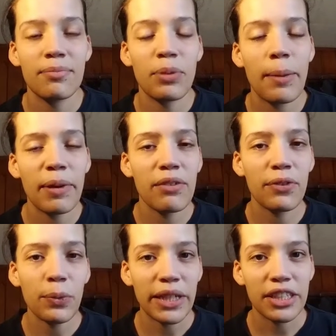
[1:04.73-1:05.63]
prepping
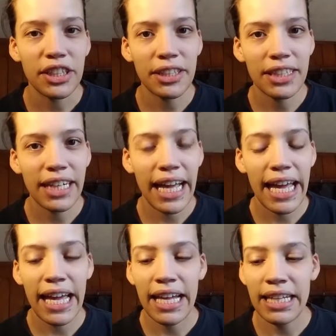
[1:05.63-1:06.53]
for winter
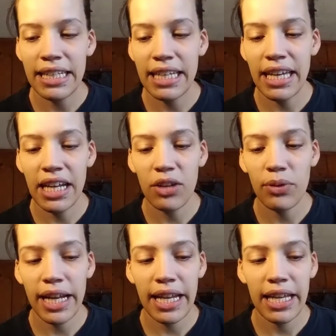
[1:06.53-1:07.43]
and getting
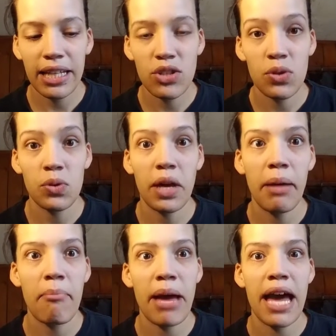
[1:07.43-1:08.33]
ready to
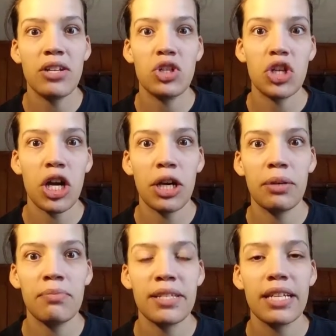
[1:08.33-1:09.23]
combat
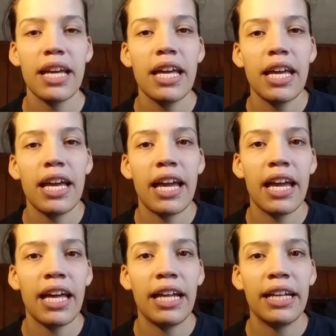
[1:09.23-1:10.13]
germs
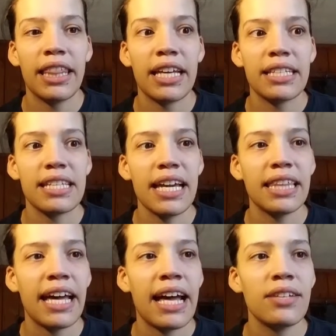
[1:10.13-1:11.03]
and things
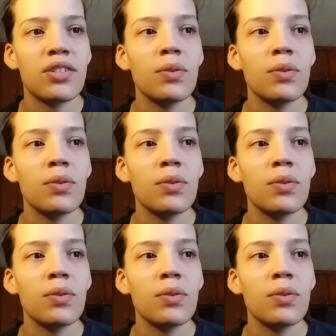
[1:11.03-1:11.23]
like that.